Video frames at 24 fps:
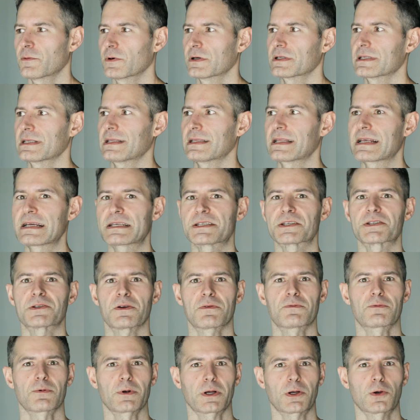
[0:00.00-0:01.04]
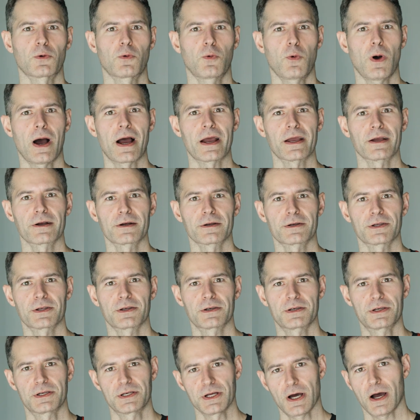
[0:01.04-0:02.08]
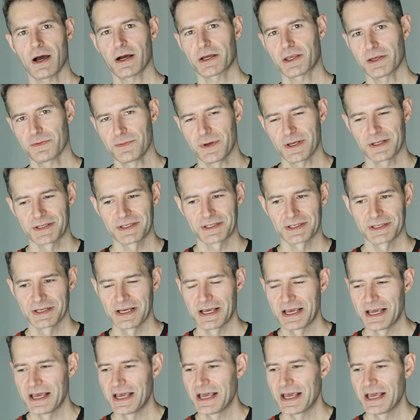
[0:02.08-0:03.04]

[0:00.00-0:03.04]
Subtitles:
was list of required documents.